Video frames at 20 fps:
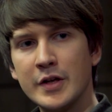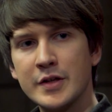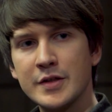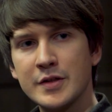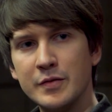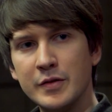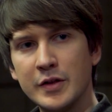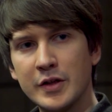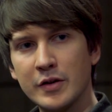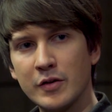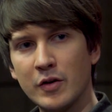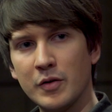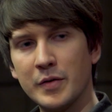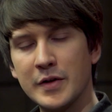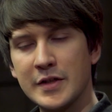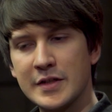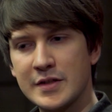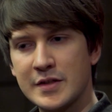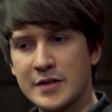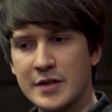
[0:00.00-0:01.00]
So you can
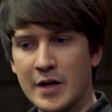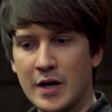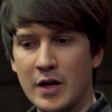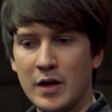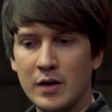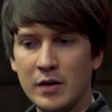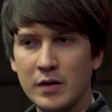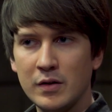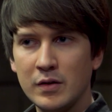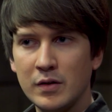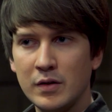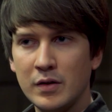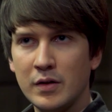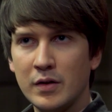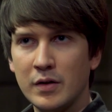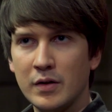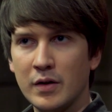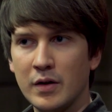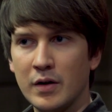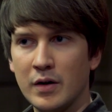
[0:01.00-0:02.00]
always tell
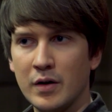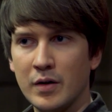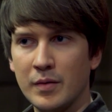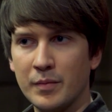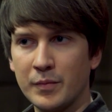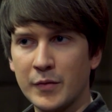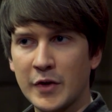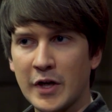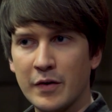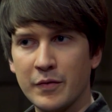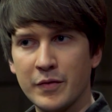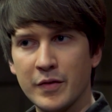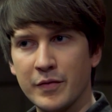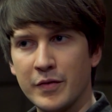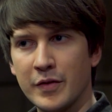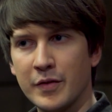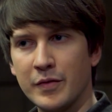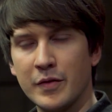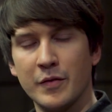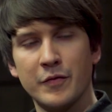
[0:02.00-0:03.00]
kind of
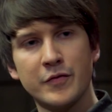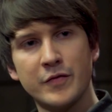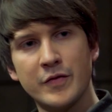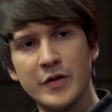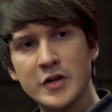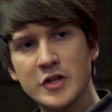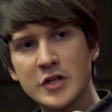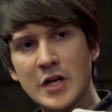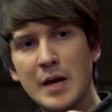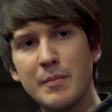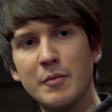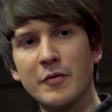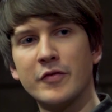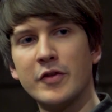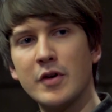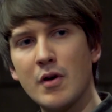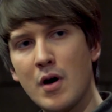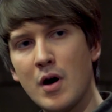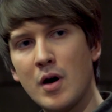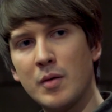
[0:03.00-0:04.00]
the shape of
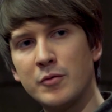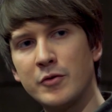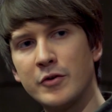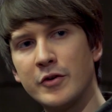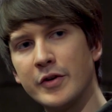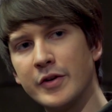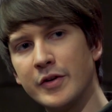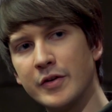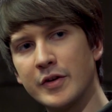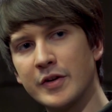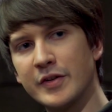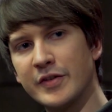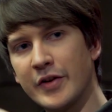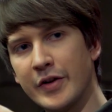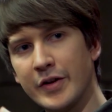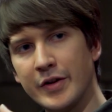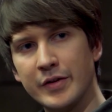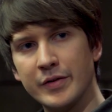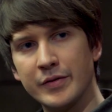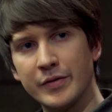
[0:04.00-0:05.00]
the armor, and you can
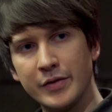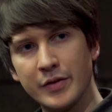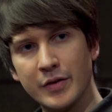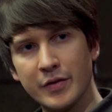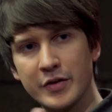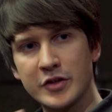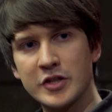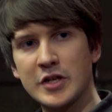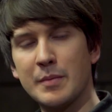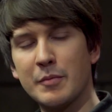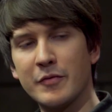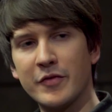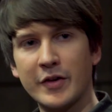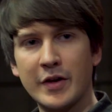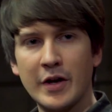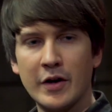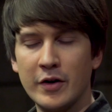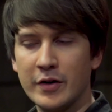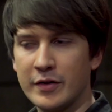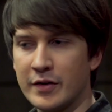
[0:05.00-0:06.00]
tell the shape of the
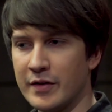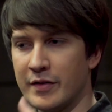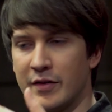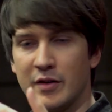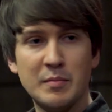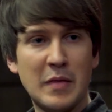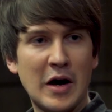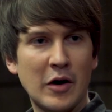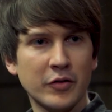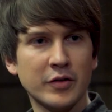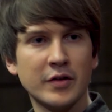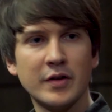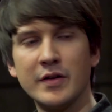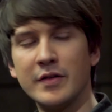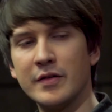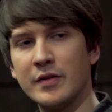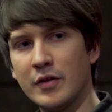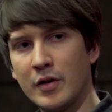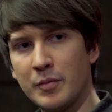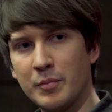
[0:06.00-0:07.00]
character. Is he mounted?
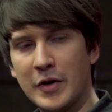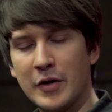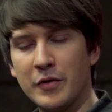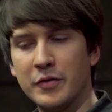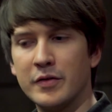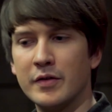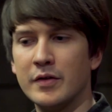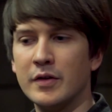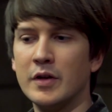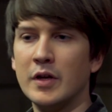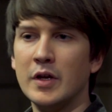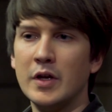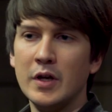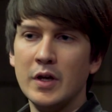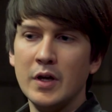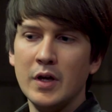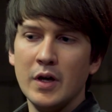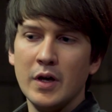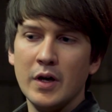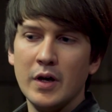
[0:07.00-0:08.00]
Is he not mounted?
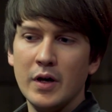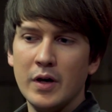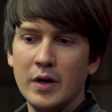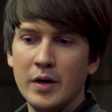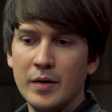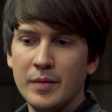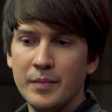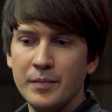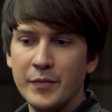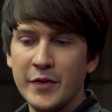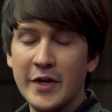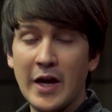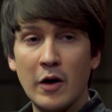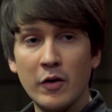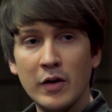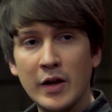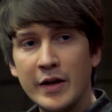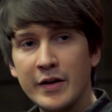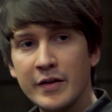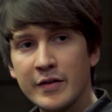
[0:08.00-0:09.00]
The
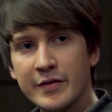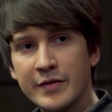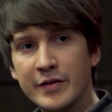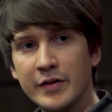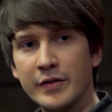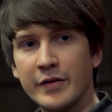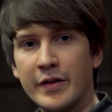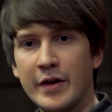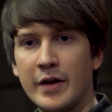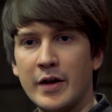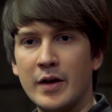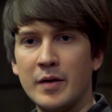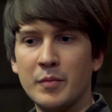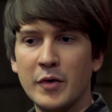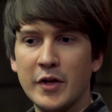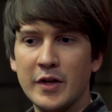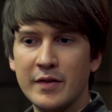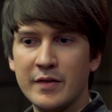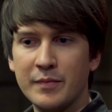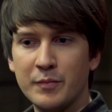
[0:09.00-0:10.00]
outline is still there,
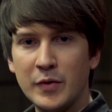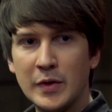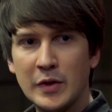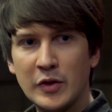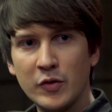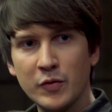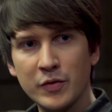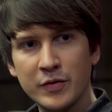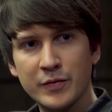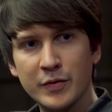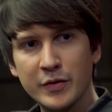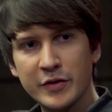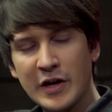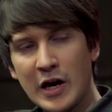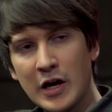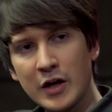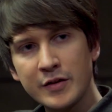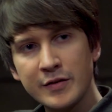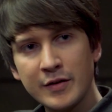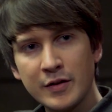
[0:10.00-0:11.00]
but it's being used for
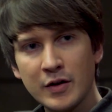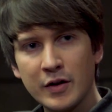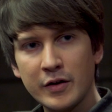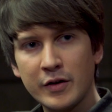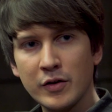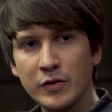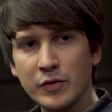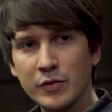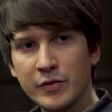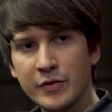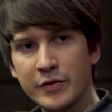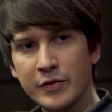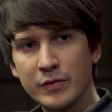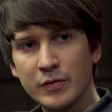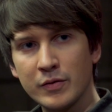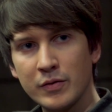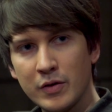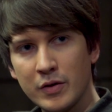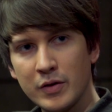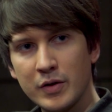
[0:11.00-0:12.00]
targeting like you're used
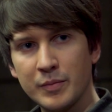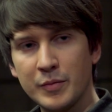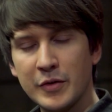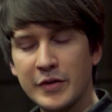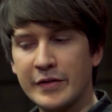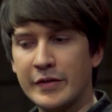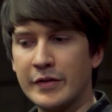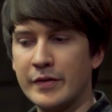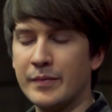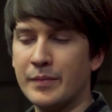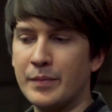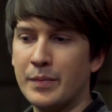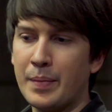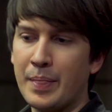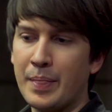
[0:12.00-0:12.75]
to on a PC.